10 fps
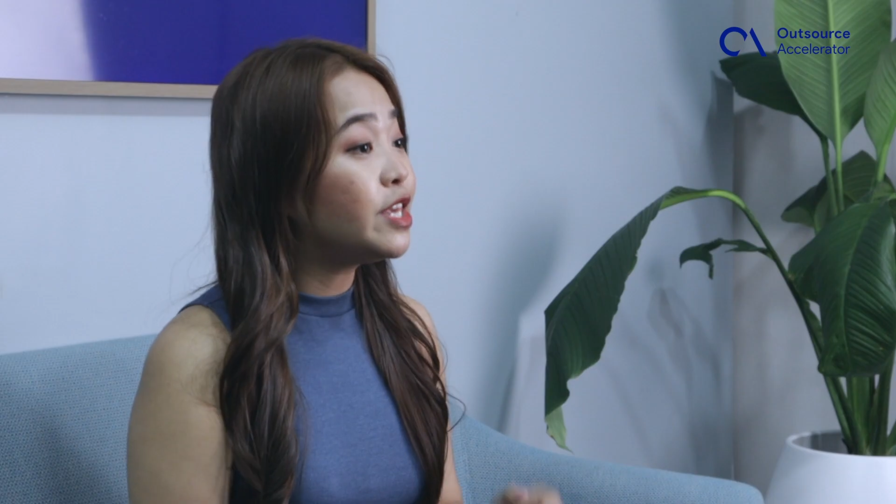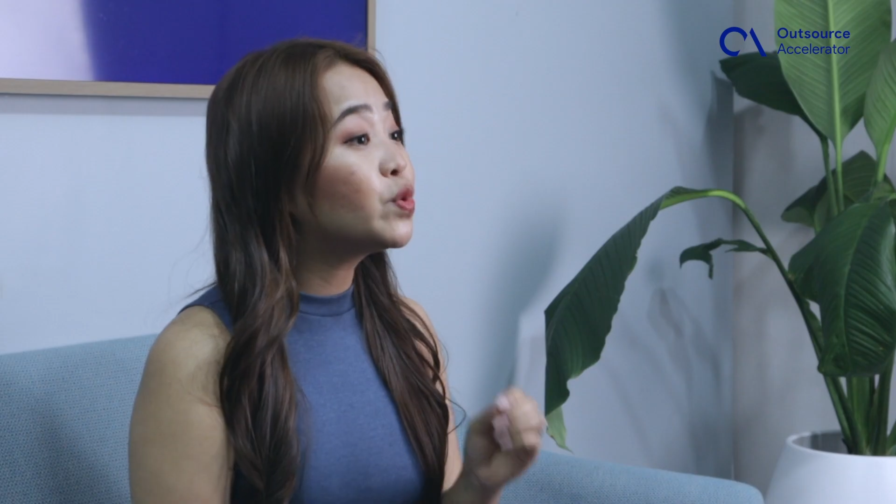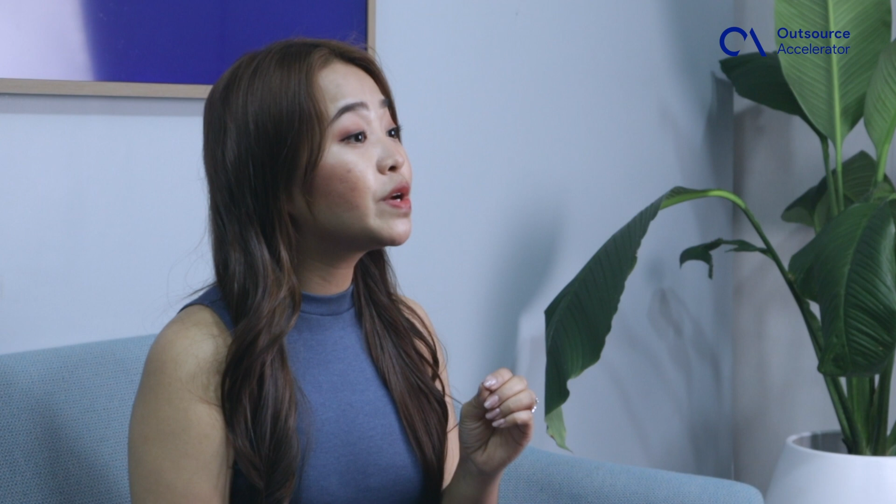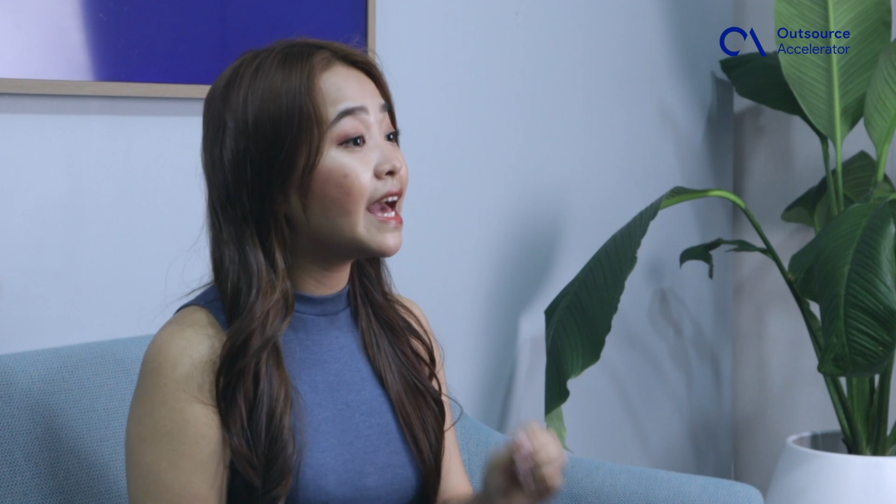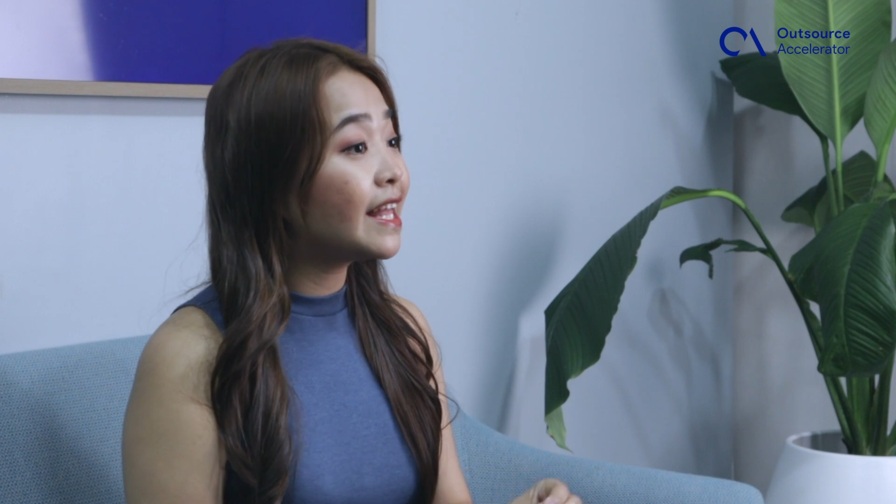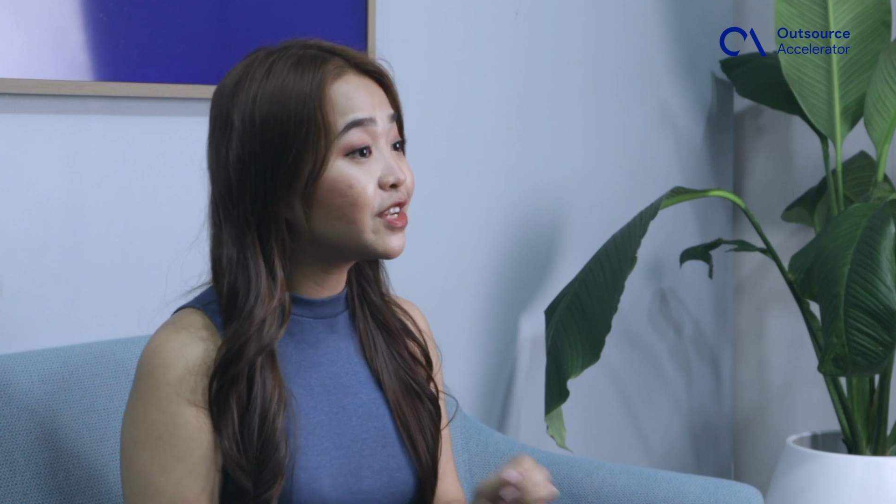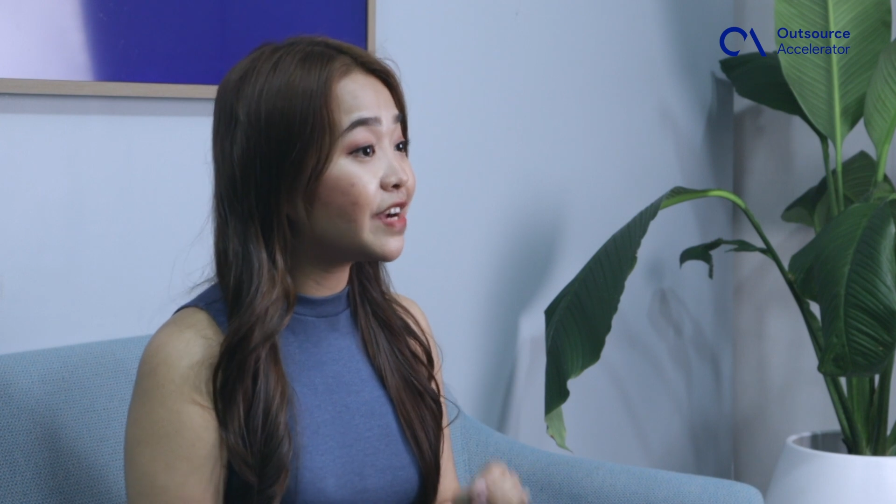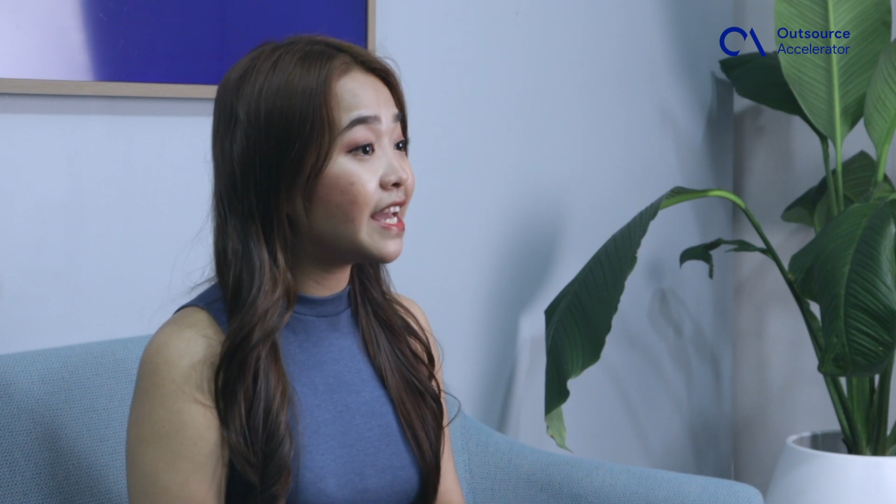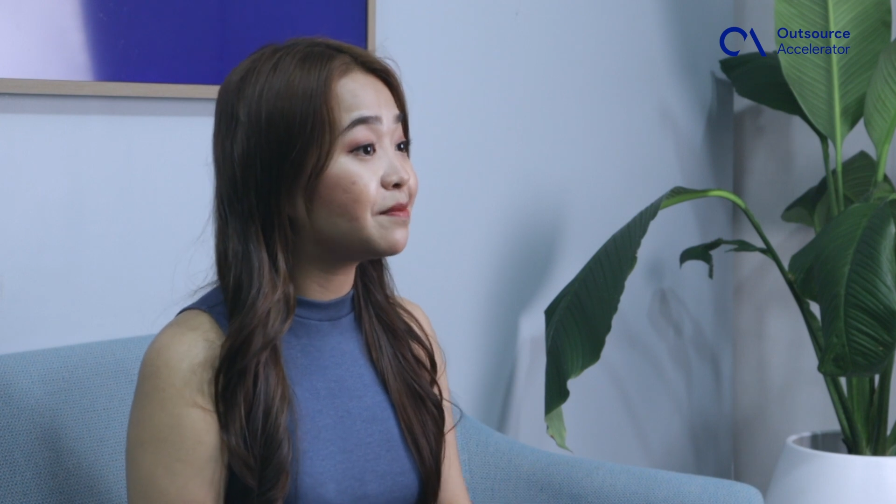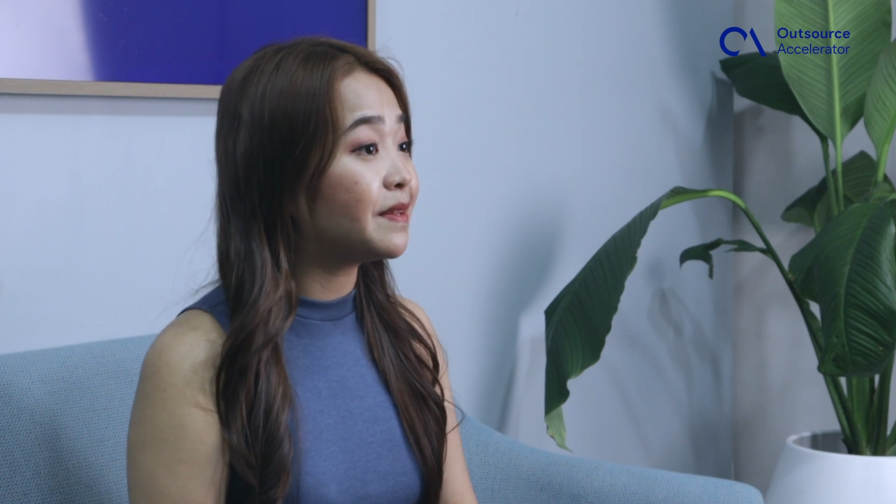you can
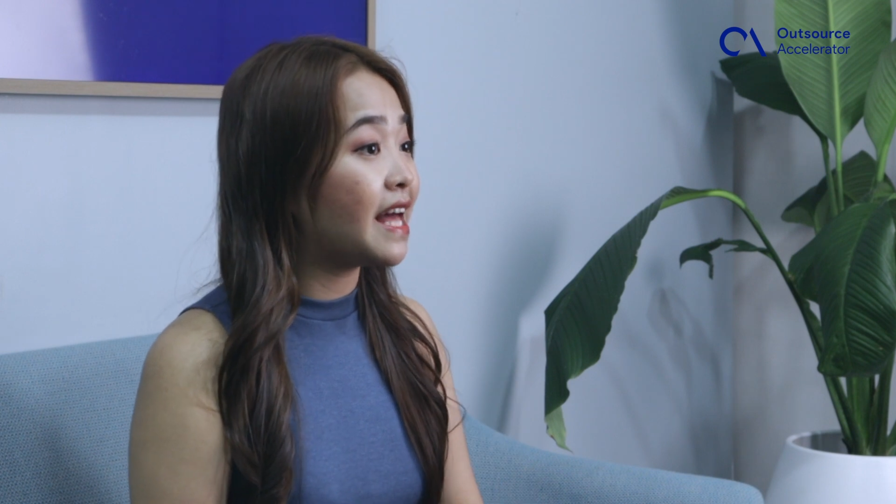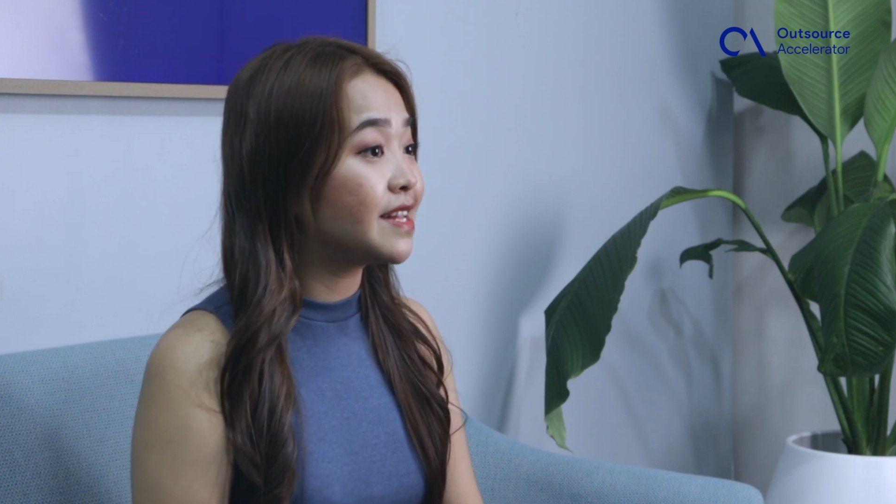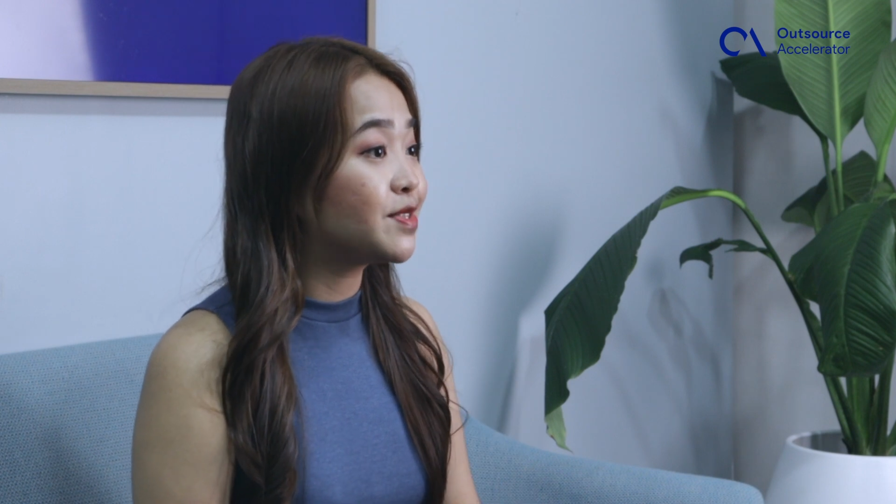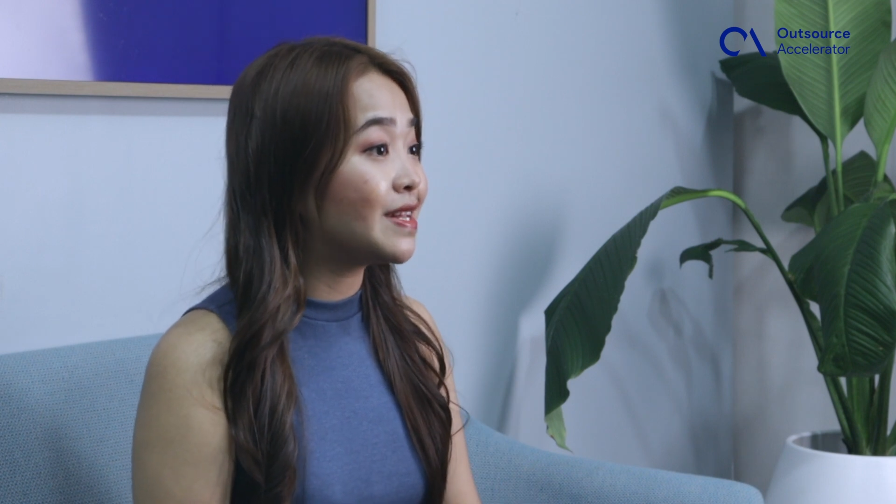create plans to